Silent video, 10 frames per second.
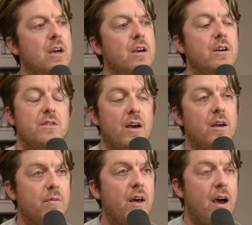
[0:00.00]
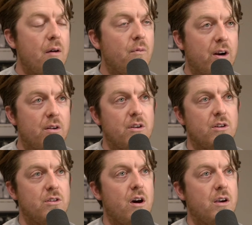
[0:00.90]
Because that record that you're
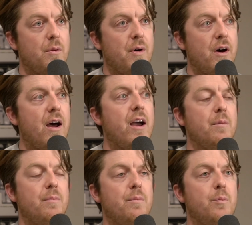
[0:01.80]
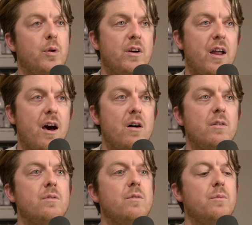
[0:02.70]
talking about, I had put it out,
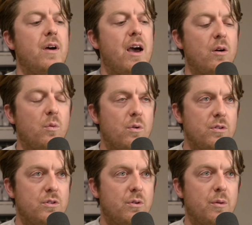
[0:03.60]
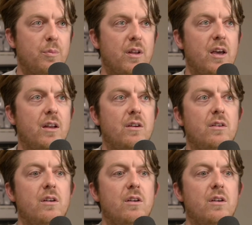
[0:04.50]
had a world tour planned,